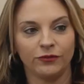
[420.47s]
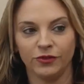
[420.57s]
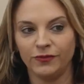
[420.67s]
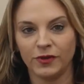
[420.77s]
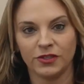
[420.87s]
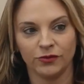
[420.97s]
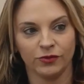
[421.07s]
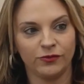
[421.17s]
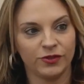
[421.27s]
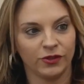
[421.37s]
roof because the
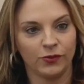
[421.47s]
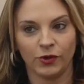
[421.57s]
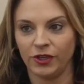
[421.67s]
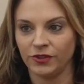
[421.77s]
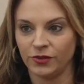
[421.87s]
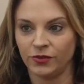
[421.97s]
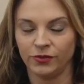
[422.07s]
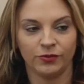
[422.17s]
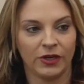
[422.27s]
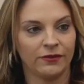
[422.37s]
roof was only 1 year
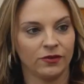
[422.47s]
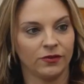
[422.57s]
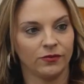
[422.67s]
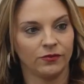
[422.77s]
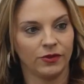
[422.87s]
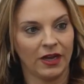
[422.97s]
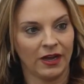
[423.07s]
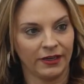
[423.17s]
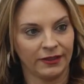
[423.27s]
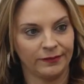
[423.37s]
old whenever we
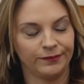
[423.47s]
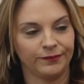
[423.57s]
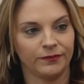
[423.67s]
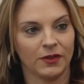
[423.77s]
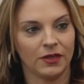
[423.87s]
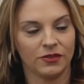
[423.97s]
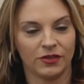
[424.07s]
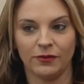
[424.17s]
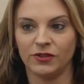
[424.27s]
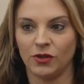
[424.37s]
got it. So
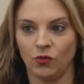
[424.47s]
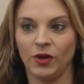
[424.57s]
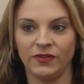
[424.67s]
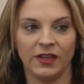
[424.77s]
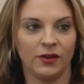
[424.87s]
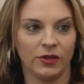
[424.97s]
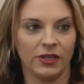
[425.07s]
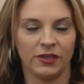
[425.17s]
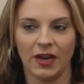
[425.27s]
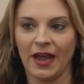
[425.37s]
that was the one thing we
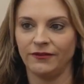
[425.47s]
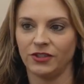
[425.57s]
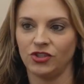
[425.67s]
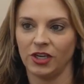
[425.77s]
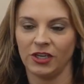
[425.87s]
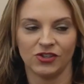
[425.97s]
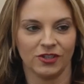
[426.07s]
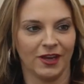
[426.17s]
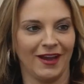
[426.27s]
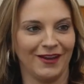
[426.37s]
didn't have to change in
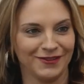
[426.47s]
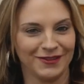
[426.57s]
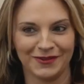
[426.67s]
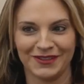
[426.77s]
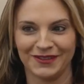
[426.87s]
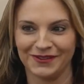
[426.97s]
the house was the